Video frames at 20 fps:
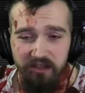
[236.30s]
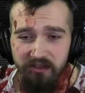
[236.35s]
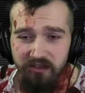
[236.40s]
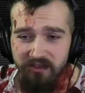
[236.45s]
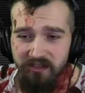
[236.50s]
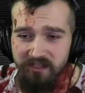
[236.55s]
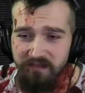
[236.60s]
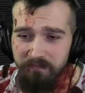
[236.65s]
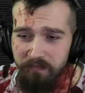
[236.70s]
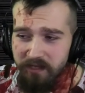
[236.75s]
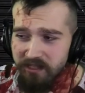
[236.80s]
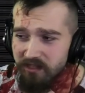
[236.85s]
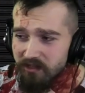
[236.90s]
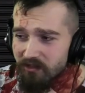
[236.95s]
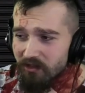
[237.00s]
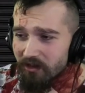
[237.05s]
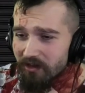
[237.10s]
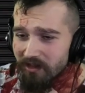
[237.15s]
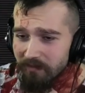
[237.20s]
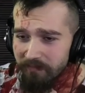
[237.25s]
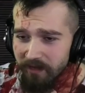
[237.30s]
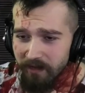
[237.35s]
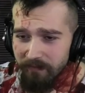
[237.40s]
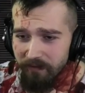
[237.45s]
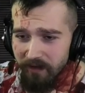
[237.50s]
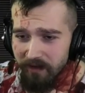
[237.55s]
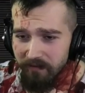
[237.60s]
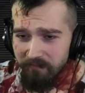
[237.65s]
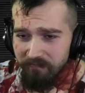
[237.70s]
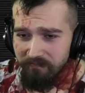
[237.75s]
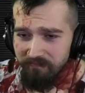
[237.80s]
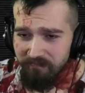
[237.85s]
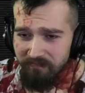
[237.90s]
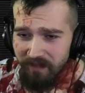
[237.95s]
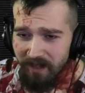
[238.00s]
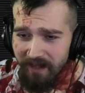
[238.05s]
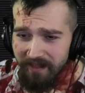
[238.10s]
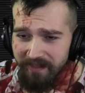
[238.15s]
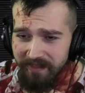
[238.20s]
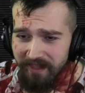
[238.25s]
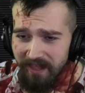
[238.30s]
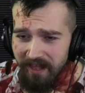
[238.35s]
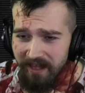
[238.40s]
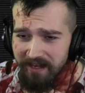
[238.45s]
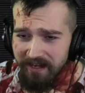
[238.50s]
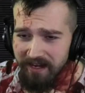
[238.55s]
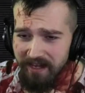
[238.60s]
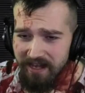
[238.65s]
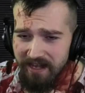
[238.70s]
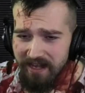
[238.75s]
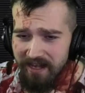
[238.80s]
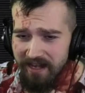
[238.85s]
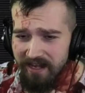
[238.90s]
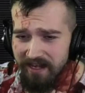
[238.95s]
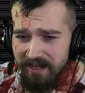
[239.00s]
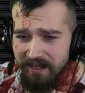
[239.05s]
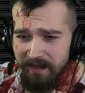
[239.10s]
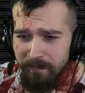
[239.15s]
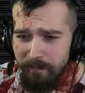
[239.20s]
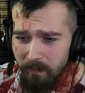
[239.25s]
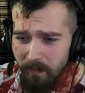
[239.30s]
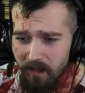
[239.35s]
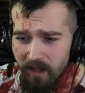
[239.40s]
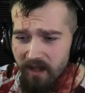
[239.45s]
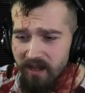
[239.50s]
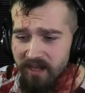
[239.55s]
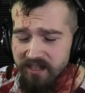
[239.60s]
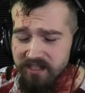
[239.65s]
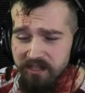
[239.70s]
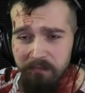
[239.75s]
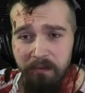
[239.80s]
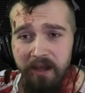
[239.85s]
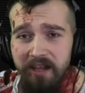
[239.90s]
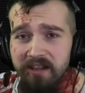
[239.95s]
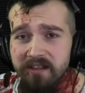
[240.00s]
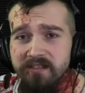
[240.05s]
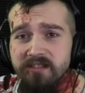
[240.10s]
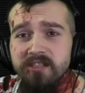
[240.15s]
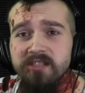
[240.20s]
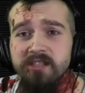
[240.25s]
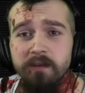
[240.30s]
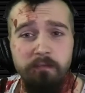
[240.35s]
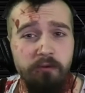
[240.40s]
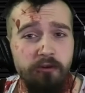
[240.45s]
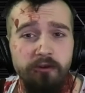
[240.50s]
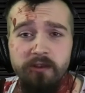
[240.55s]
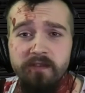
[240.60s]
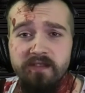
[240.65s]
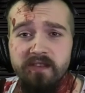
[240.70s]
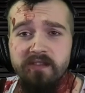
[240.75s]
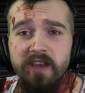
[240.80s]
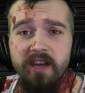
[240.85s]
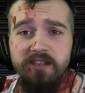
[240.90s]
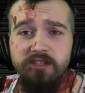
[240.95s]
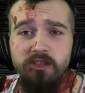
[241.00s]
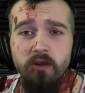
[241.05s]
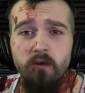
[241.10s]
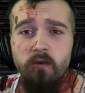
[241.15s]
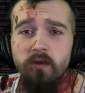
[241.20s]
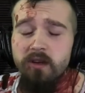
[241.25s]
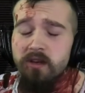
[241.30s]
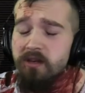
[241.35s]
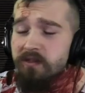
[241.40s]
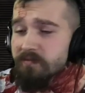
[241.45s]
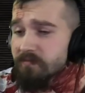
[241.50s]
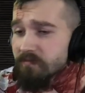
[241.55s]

used piece of toilet paper, and then I guess the painting just approved of that joke.